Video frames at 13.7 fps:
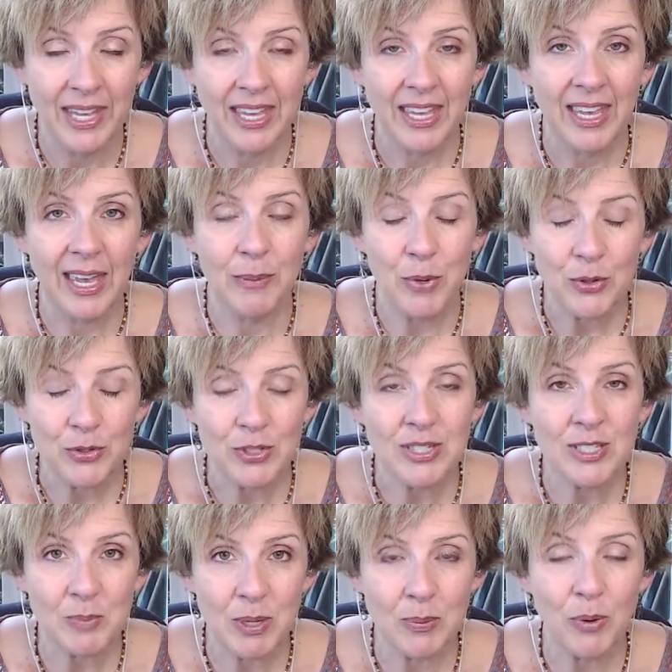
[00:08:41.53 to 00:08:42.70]
And most of
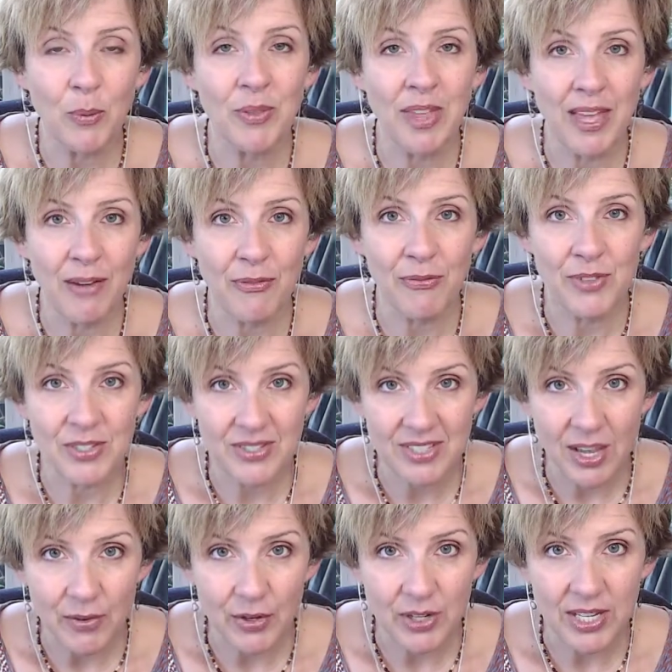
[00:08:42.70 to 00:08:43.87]
these people, what they have
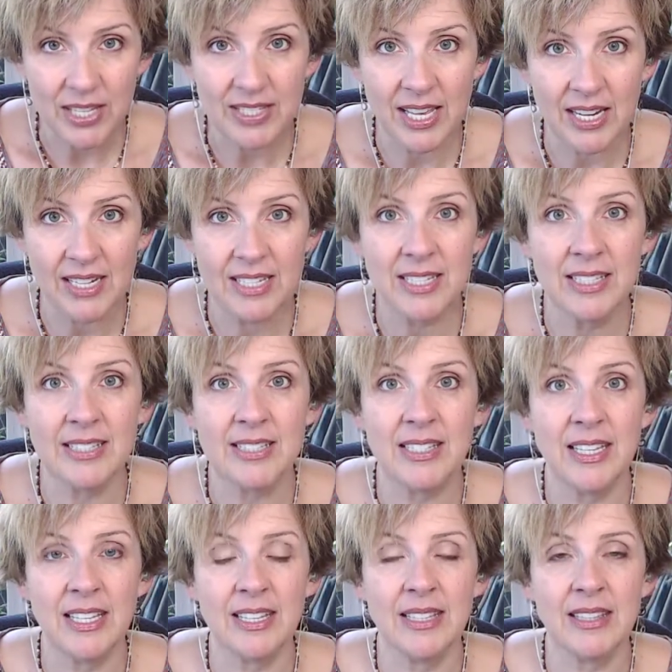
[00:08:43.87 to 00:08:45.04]
discovered is that it is
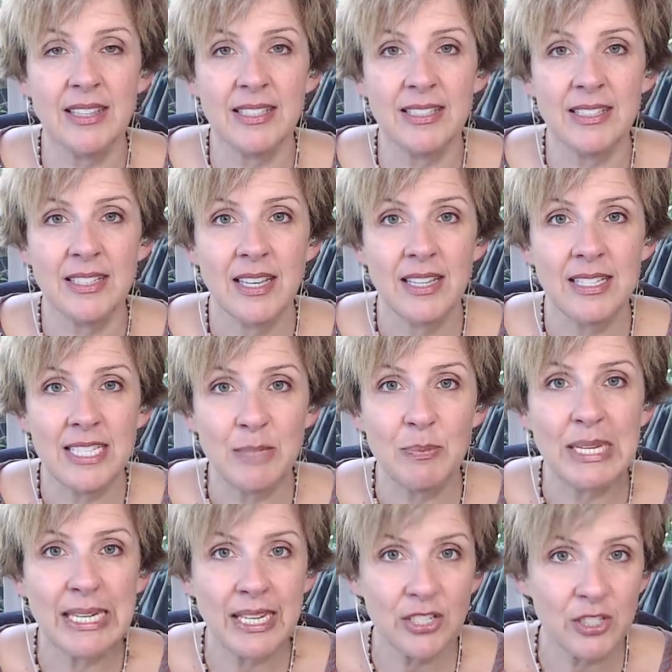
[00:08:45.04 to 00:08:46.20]
in this deep
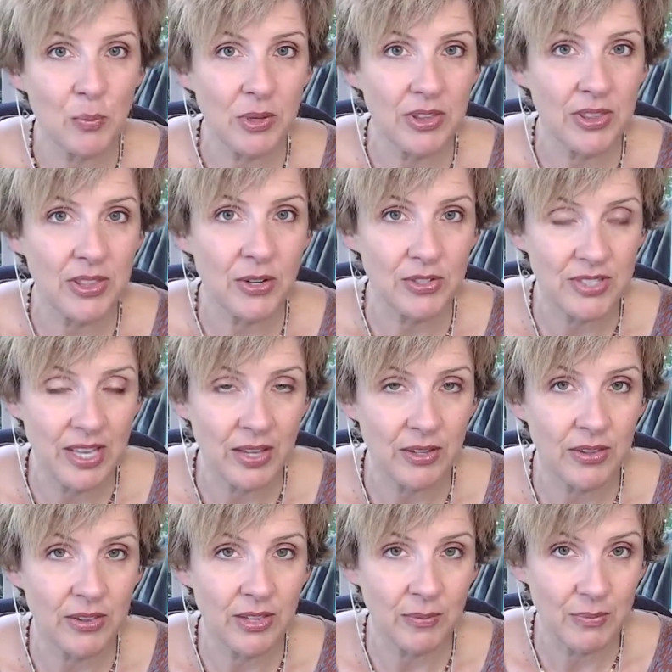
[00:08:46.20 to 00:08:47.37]
connection with
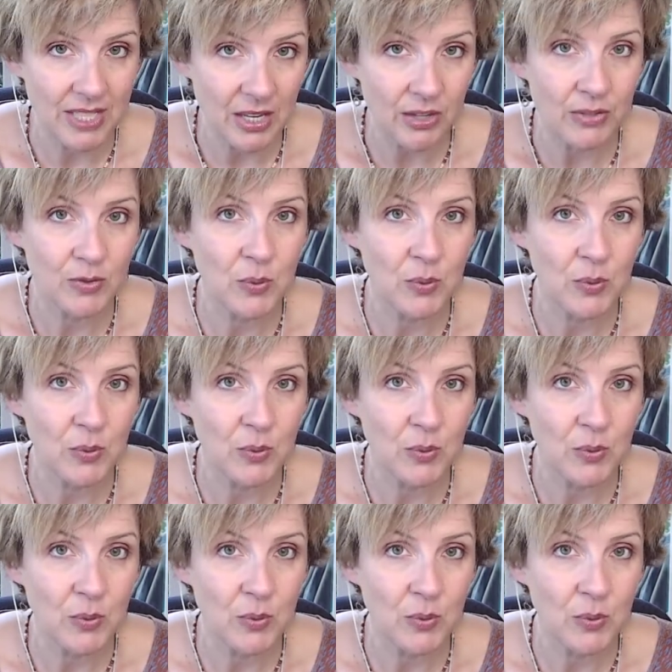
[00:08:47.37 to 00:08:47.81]
themselves,